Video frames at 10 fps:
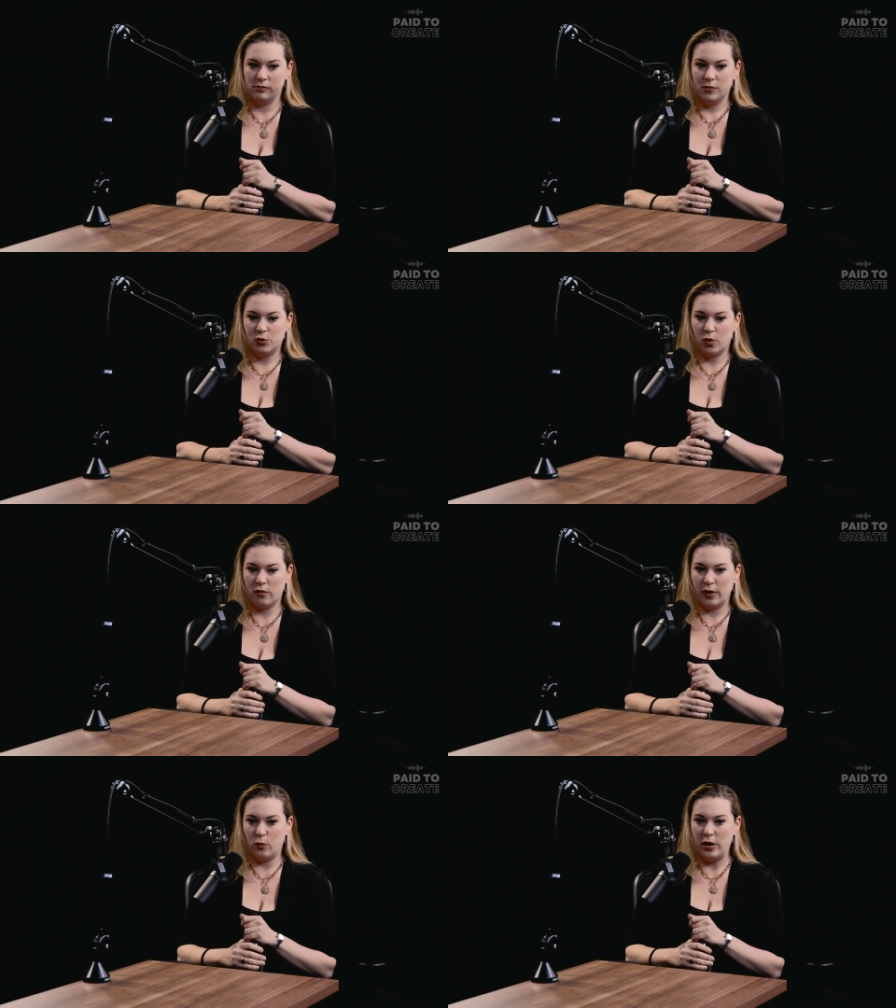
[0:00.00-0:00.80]
sort
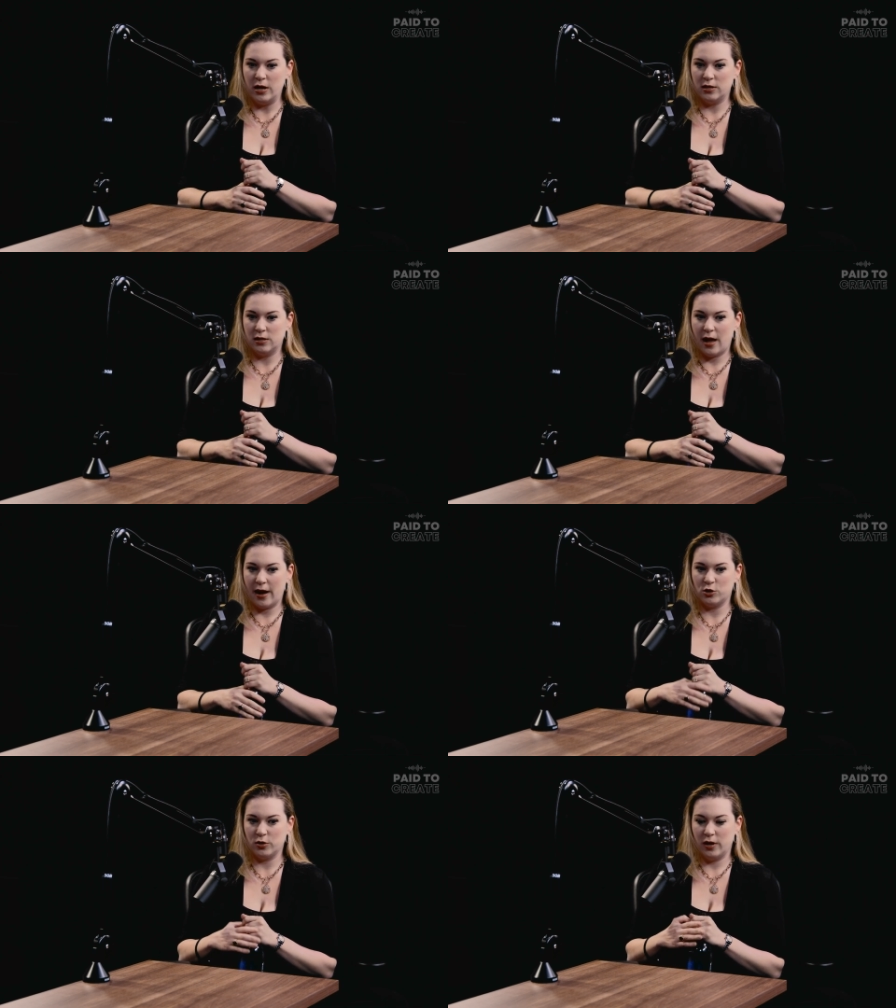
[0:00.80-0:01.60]
of like, we need to
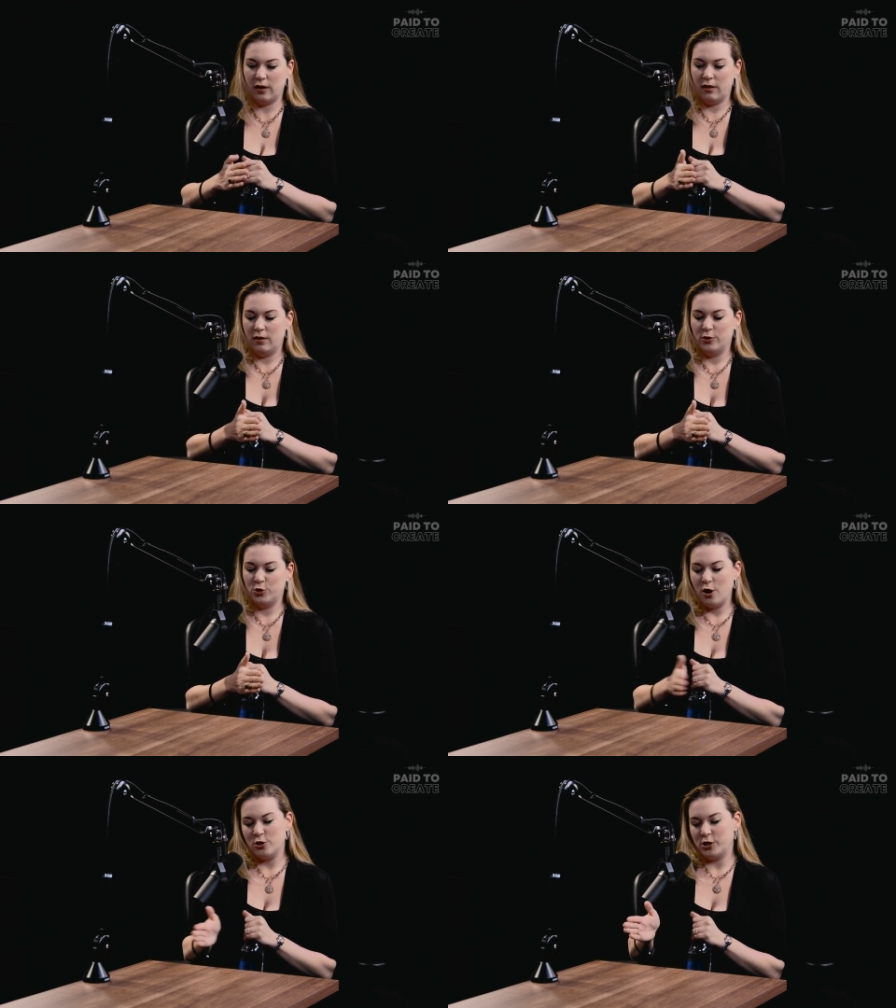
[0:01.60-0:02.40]
actually
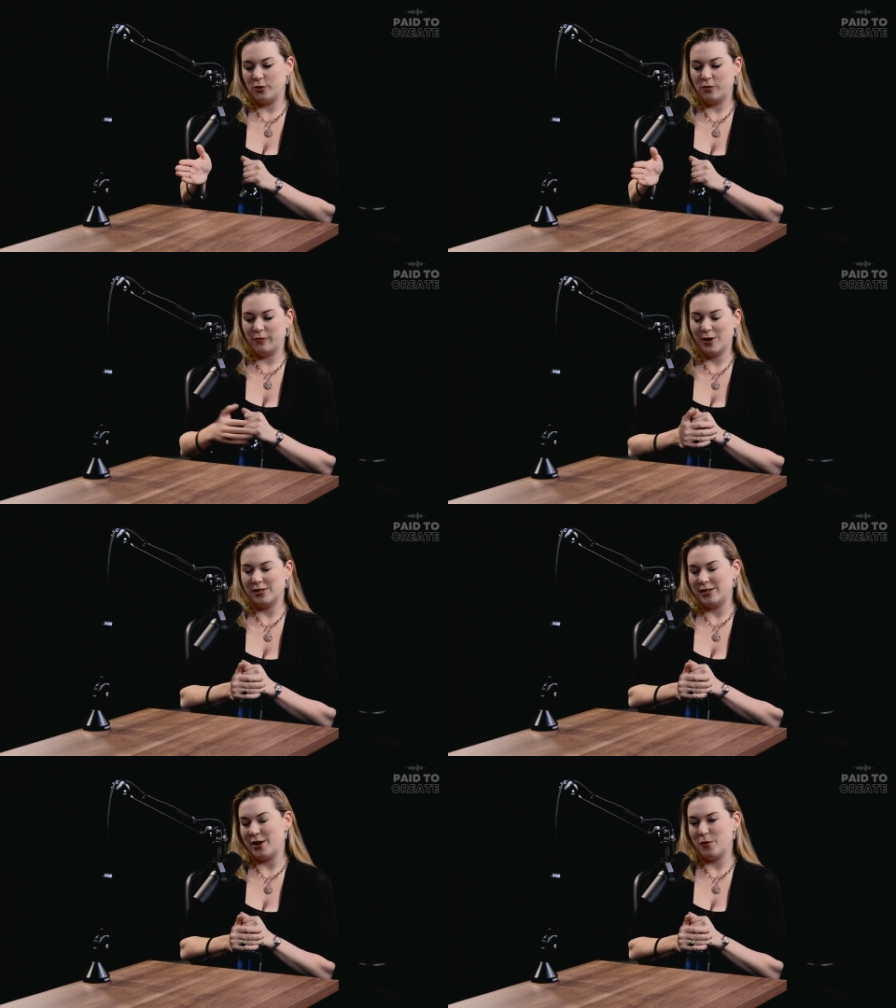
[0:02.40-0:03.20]
charge you for us
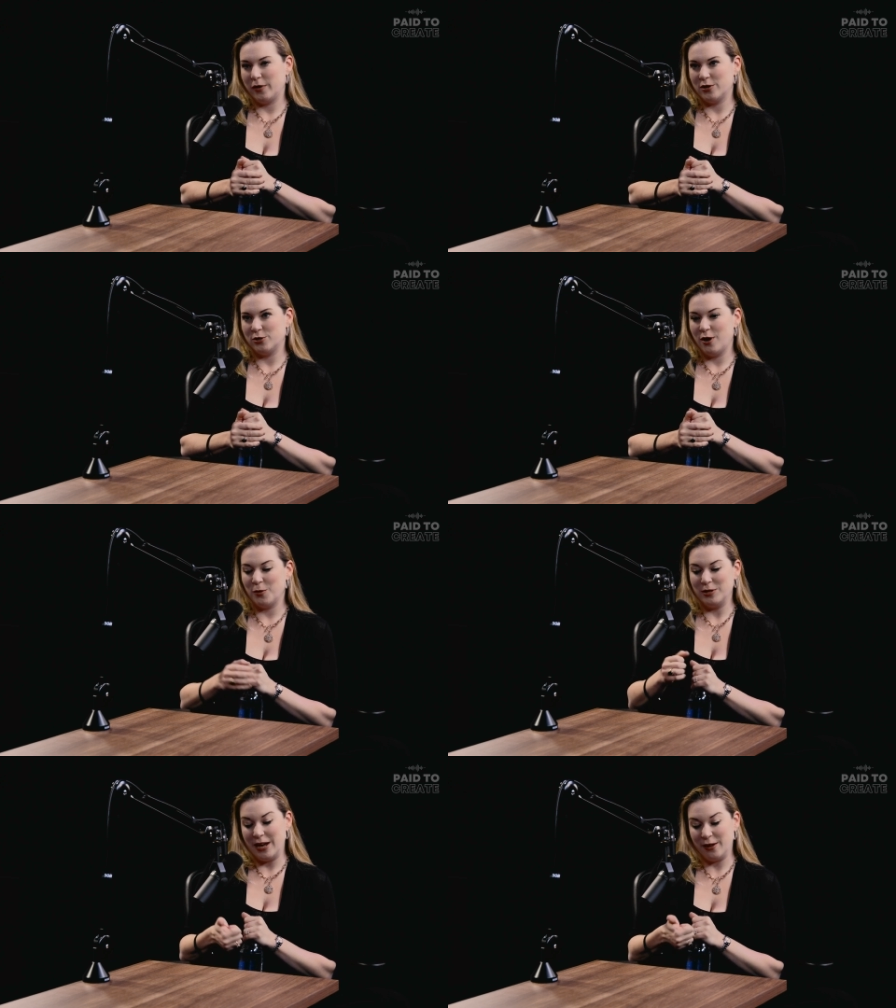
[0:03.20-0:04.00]
to tell you because you're not
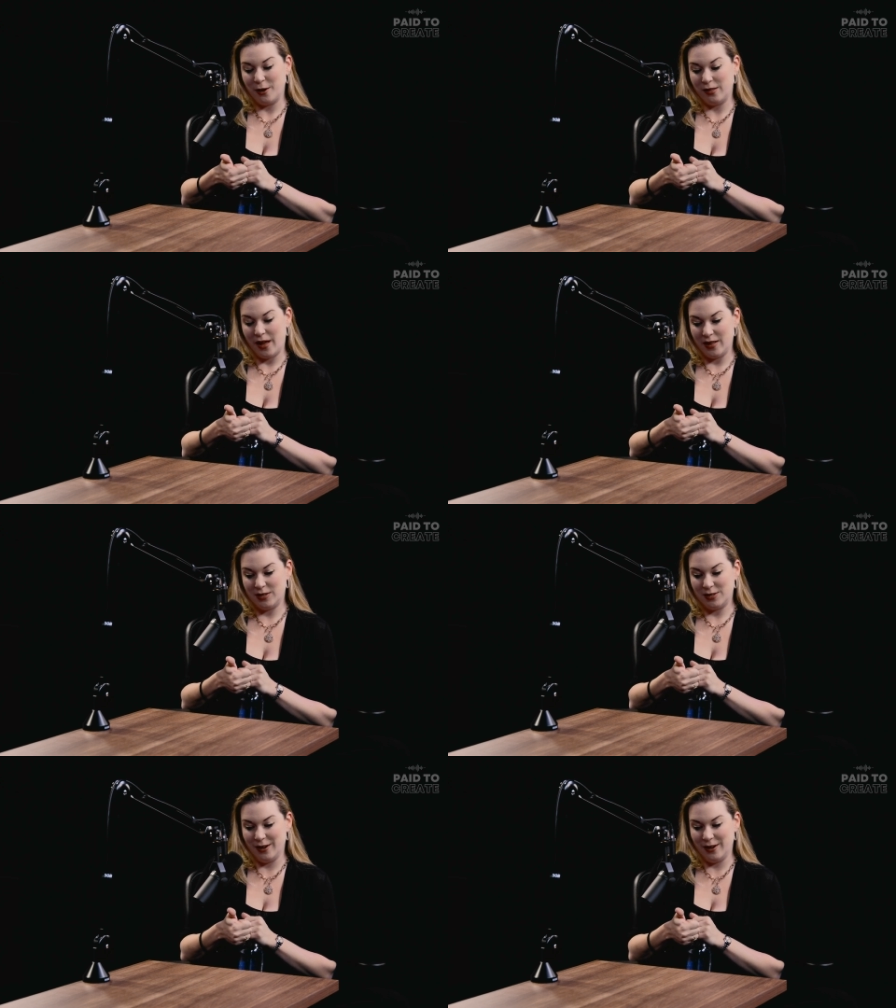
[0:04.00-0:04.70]
only taking our clients,